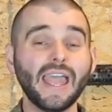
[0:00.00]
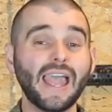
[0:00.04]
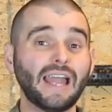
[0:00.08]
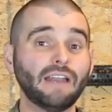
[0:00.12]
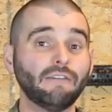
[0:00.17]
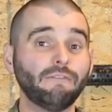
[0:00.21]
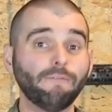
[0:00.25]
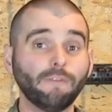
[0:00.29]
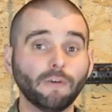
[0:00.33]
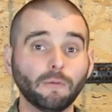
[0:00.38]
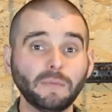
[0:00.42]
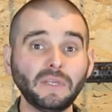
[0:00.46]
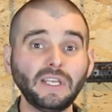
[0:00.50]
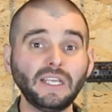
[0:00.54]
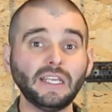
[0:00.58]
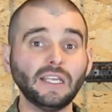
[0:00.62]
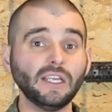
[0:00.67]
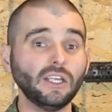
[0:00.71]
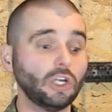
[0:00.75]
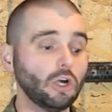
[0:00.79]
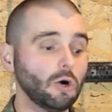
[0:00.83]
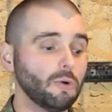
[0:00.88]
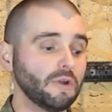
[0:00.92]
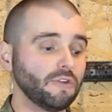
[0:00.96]
And for me,
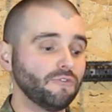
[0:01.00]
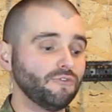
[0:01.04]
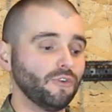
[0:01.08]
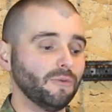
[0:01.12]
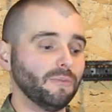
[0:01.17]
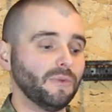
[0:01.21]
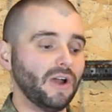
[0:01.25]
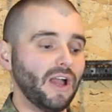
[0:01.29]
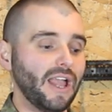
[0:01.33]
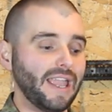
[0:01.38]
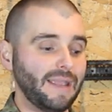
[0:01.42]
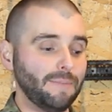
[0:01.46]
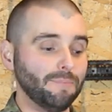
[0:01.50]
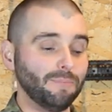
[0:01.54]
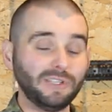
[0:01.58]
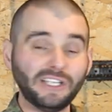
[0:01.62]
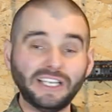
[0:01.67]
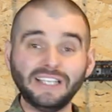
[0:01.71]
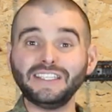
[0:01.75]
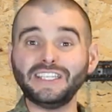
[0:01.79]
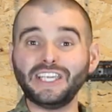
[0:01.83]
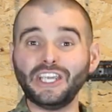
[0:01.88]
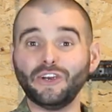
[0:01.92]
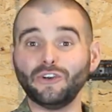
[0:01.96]
going from a
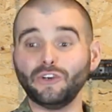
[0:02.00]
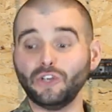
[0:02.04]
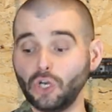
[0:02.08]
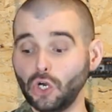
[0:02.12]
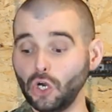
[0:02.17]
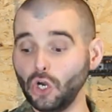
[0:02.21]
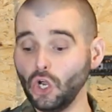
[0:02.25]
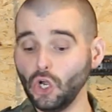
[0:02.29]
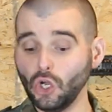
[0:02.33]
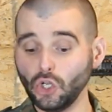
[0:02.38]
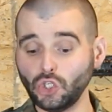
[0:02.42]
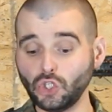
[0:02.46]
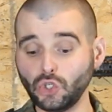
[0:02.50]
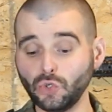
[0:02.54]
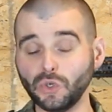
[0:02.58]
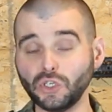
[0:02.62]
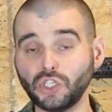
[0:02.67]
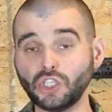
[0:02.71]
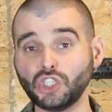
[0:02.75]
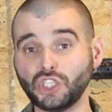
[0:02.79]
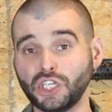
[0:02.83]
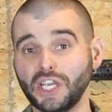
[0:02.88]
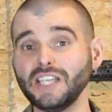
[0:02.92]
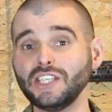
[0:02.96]
plate carrier to a
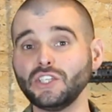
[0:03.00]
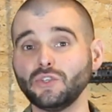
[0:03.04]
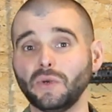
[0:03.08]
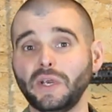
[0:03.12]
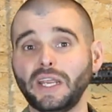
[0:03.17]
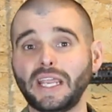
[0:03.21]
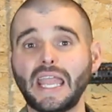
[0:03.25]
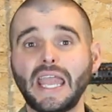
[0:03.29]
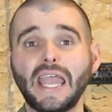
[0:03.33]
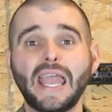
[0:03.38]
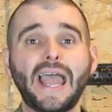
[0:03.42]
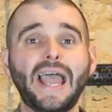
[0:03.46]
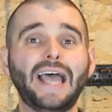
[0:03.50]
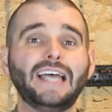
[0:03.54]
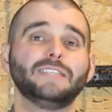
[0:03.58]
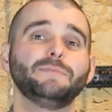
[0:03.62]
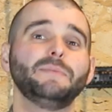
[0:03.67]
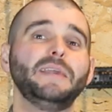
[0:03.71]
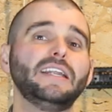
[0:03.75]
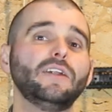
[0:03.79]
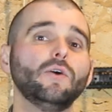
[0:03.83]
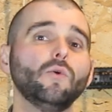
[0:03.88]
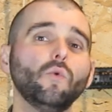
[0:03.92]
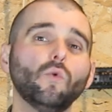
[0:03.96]
chest rig has
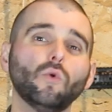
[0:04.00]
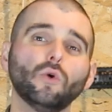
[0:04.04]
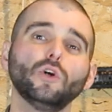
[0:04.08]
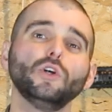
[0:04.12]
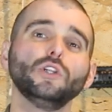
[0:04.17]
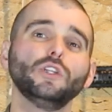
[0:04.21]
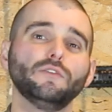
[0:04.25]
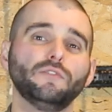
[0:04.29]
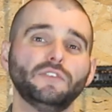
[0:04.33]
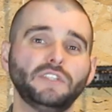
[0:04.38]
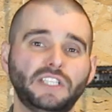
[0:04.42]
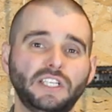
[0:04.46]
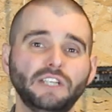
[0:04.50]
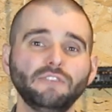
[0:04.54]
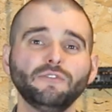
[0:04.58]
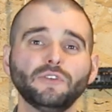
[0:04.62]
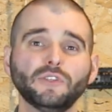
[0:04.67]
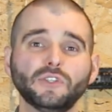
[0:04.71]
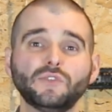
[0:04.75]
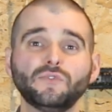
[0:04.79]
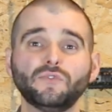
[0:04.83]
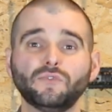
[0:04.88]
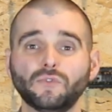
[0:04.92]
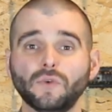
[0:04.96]
made a world of a
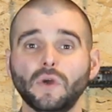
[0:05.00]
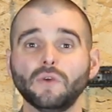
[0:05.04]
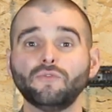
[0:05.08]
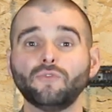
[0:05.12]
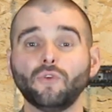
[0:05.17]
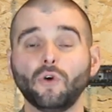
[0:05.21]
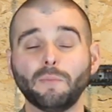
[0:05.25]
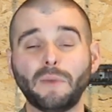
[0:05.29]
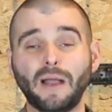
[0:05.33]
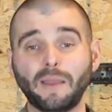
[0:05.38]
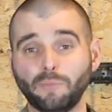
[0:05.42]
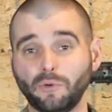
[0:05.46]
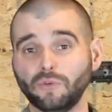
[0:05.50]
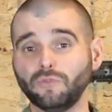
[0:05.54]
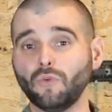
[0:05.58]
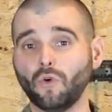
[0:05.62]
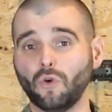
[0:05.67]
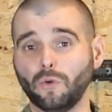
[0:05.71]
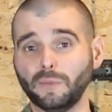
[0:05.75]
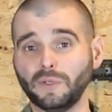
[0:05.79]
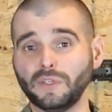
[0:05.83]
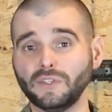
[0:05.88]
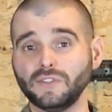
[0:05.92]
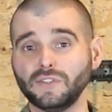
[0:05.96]
difference for my
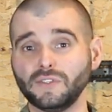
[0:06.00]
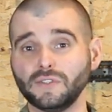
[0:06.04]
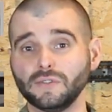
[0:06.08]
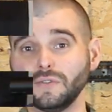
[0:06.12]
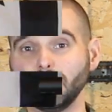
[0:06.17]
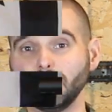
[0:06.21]
performance.